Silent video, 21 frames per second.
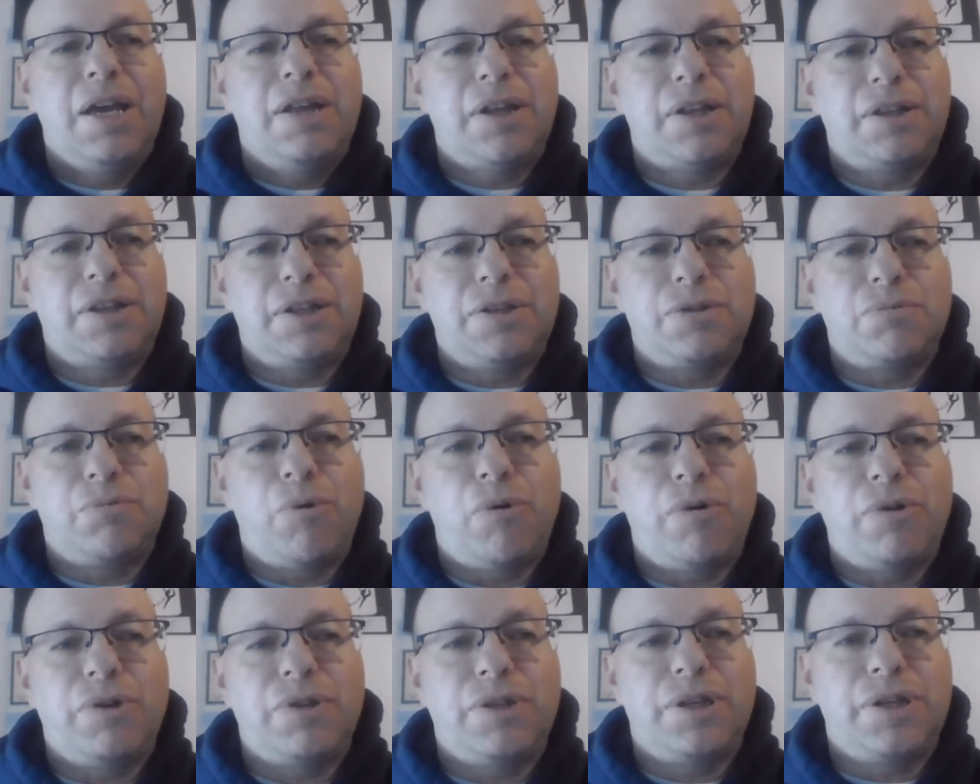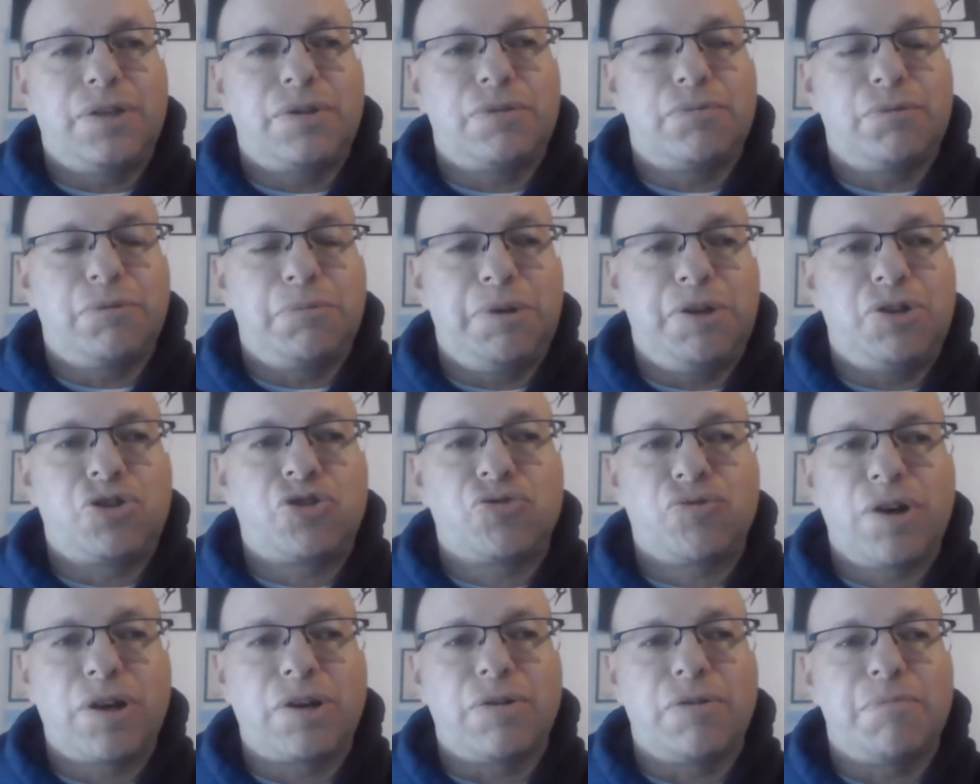that these warranties would be
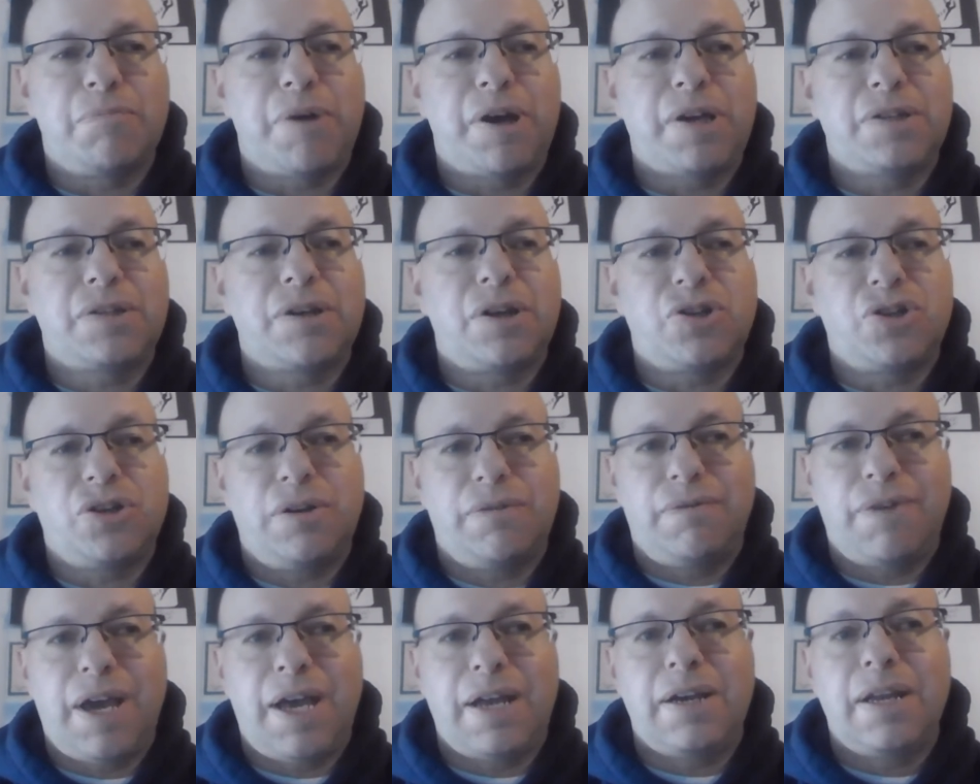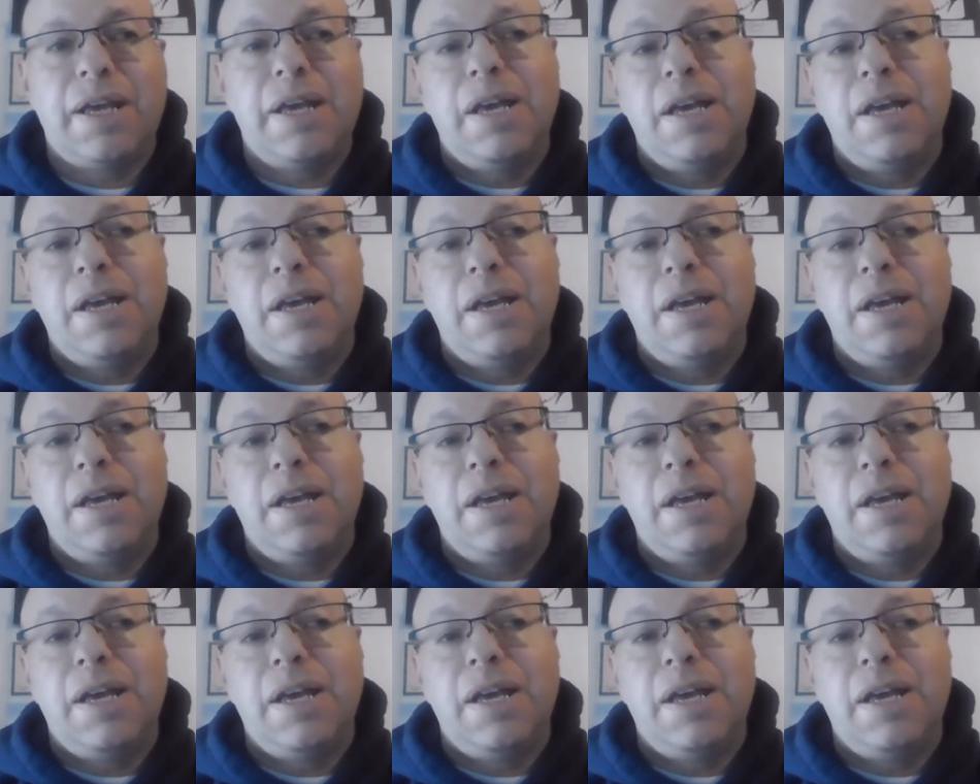triggered by such an event.